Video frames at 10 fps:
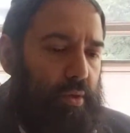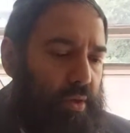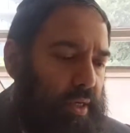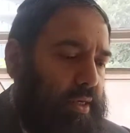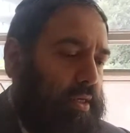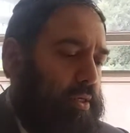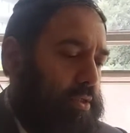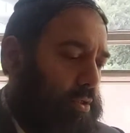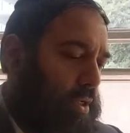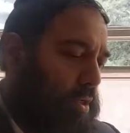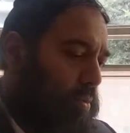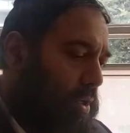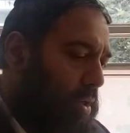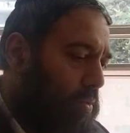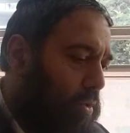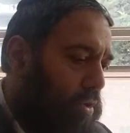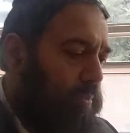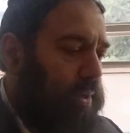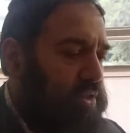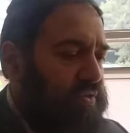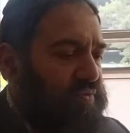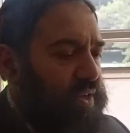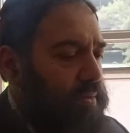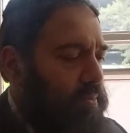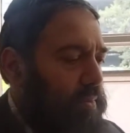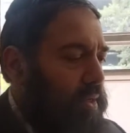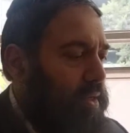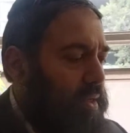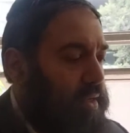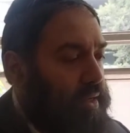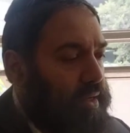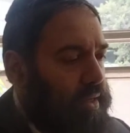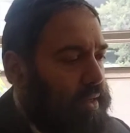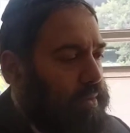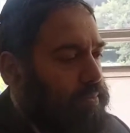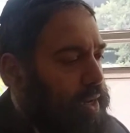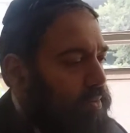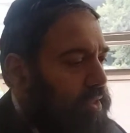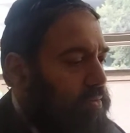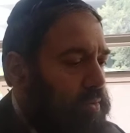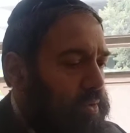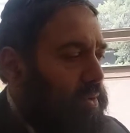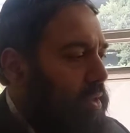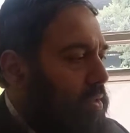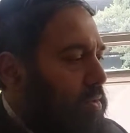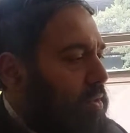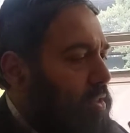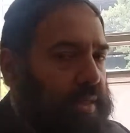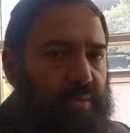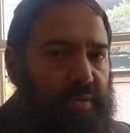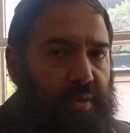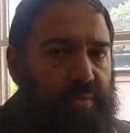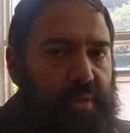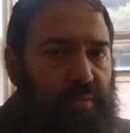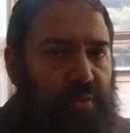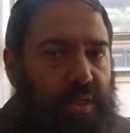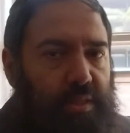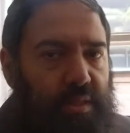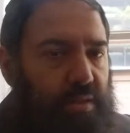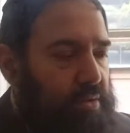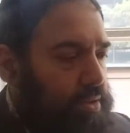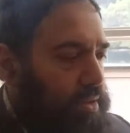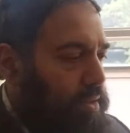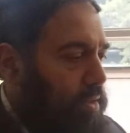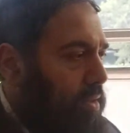Okay? So here we go. We know the Parzufim. Probably didn't learn it. Some of you guys did learn it.